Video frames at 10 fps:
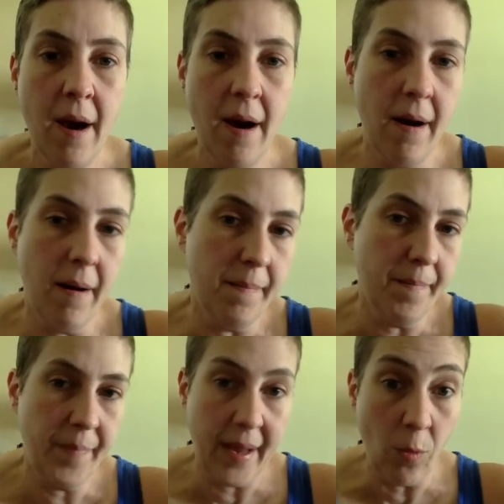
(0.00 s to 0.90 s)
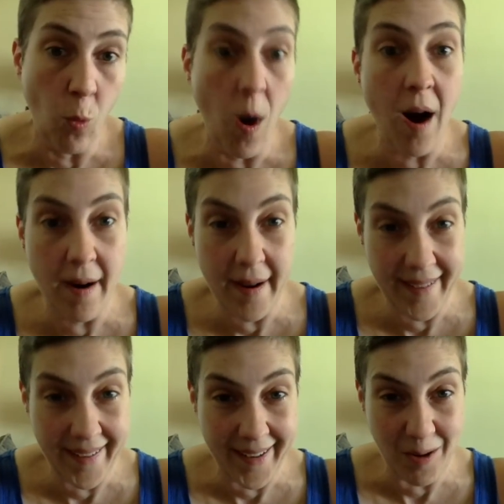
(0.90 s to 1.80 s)
and
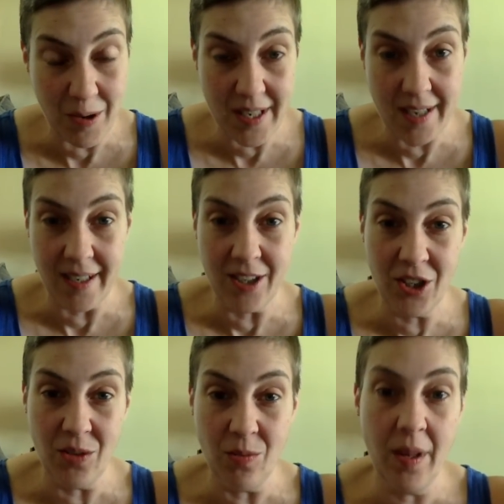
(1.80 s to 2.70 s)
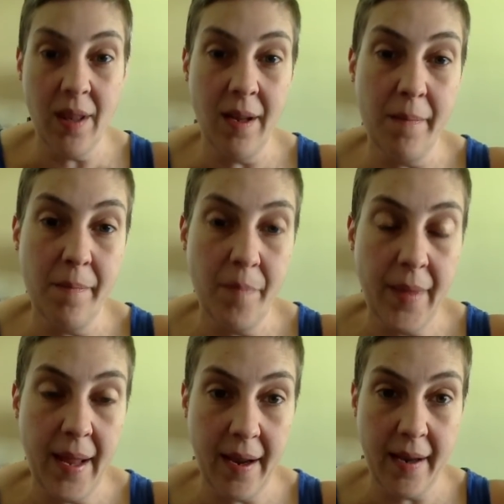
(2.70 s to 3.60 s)
why I would take issue with them,
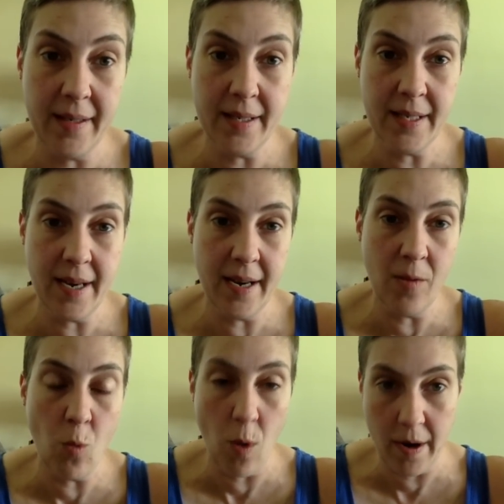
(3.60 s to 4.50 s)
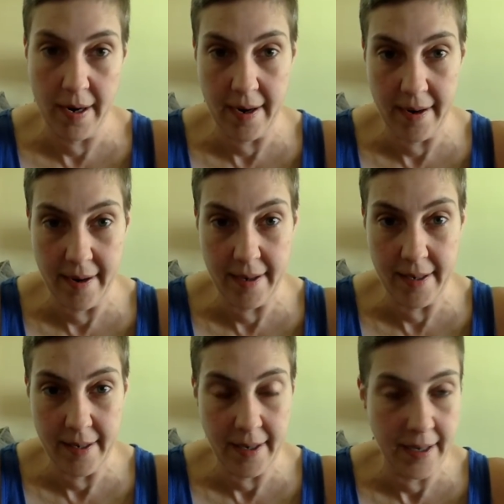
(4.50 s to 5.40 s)
and why
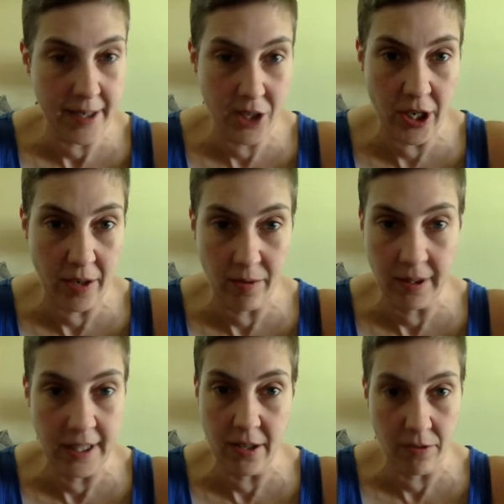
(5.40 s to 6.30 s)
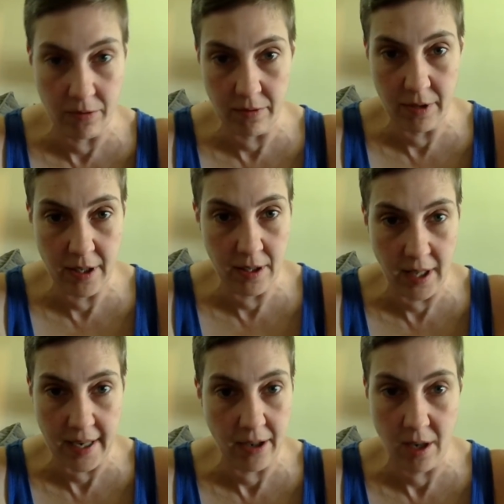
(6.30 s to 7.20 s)
I generally don't
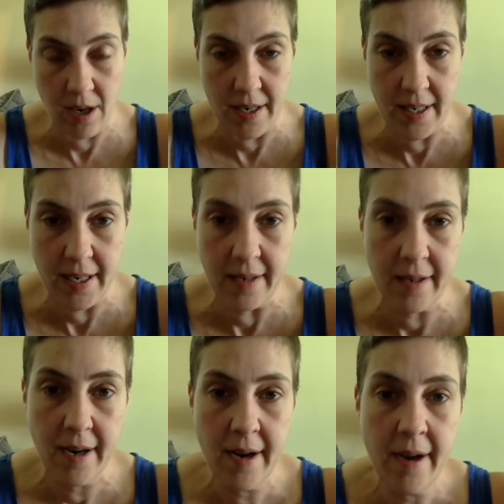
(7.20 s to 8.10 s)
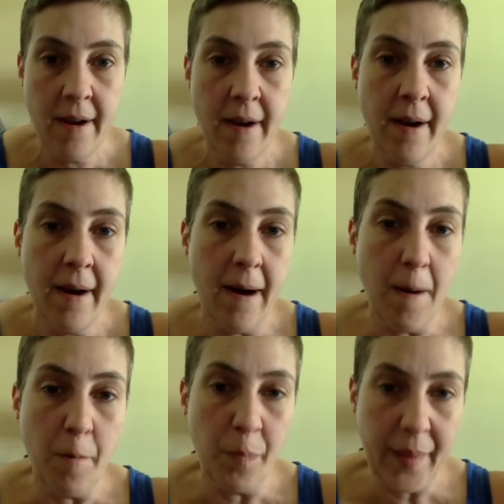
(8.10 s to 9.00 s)
like her content.
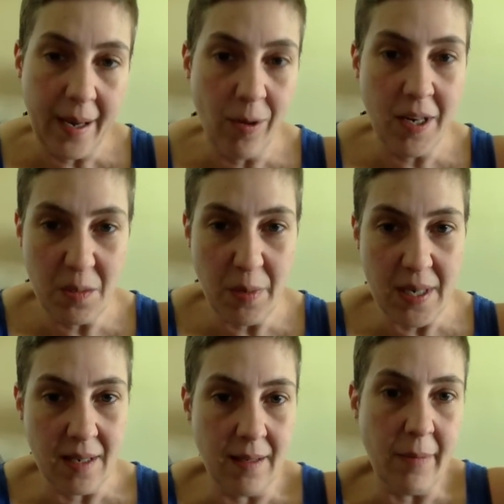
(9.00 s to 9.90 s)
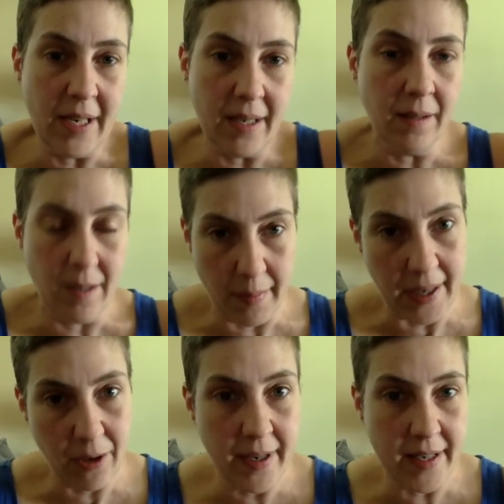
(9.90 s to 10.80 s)
I wanted to basically make it clear that my
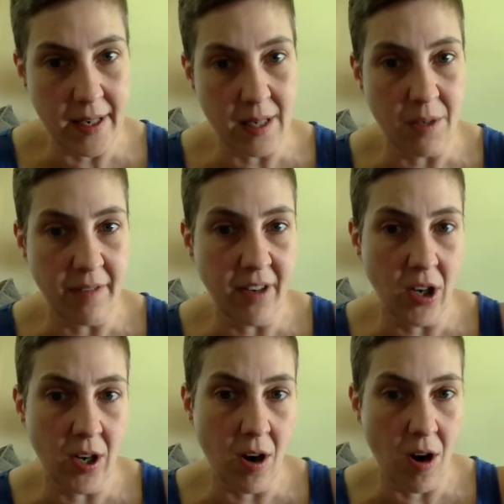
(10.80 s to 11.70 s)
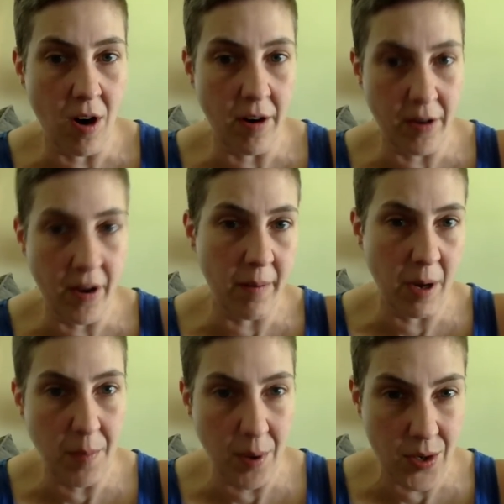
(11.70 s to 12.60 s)
criticisms of her are not
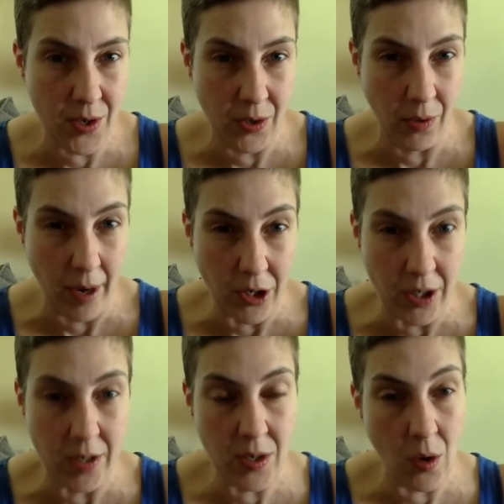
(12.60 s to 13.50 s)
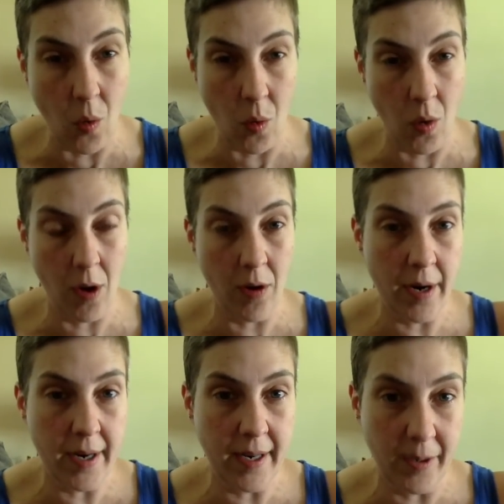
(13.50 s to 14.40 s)
about personal grudges
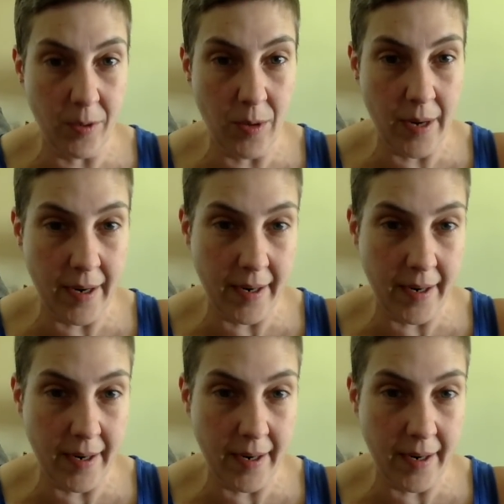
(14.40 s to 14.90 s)
or, you know,